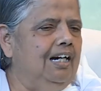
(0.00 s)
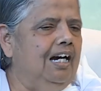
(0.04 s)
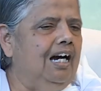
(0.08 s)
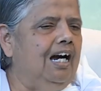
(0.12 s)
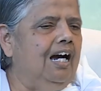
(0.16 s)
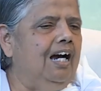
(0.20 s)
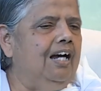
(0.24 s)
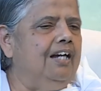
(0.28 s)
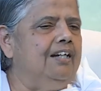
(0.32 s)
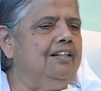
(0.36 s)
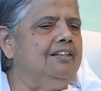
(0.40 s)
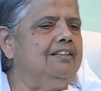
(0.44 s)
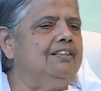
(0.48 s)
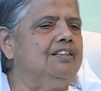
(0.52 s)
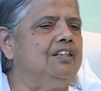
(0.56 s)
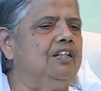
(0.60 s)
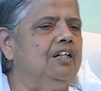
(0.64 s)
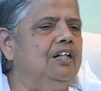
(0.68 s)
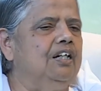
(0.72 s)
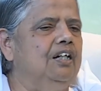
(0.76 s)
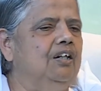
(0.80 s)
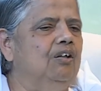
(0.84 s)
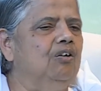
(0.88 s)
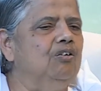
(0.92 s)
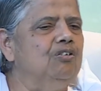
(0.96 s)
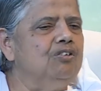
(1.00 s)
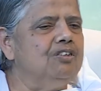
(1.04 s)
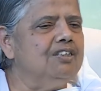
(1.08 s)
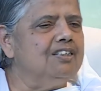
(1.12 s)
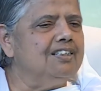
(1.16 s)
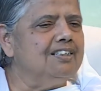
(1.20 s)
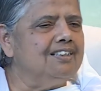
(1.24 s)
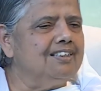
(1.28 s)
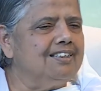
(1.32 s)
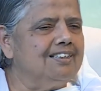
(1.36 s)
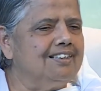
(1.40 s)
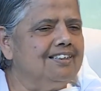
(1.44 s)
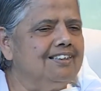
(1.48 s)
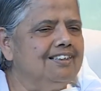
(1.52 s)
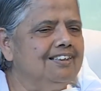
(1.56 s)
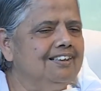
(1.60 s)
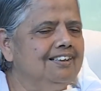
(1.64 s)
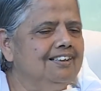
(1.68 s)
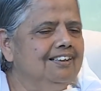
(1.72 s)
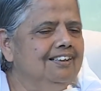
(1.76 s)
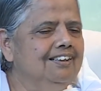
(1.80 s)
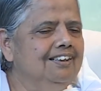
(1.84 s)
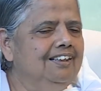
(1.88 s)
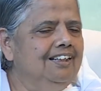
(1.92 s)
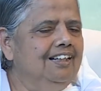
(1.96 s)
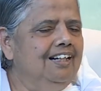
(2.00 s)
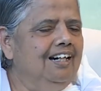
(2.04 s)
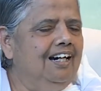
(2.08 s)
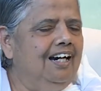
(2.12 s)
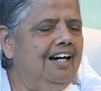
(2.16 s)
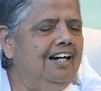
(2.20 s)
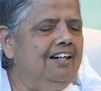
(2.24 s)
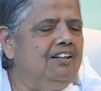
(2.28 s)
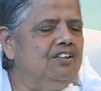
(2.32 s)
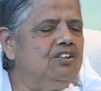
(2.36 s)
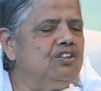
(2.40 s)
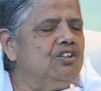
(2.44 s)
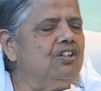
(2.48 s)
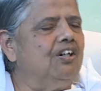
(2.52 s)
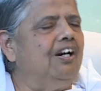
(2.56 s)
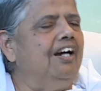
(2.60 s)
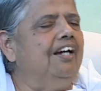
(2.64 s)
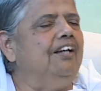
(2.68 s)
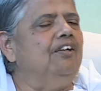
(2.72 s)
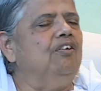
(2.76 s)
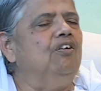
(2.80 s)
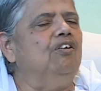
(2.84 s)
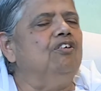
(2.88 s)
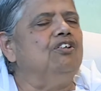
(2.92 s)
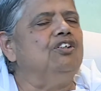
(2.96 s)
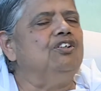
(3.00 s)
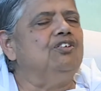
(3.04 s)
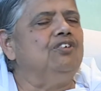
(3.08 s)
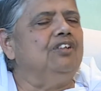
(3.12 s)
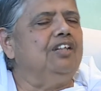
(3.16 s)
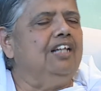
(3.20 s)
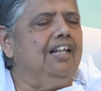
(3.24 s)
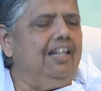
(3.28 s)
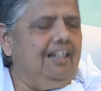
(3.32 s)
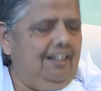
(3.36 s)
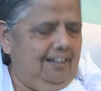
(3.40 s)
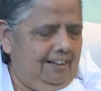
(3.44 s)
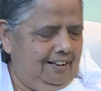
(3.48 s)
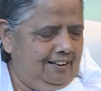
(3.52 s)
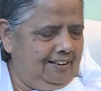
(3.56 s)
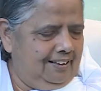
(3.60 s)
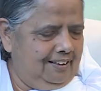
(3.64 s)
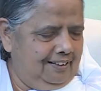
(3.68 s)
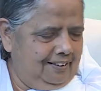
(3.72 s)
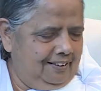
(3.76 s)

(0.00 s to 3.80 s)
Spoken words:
eyes closed, and try not to think.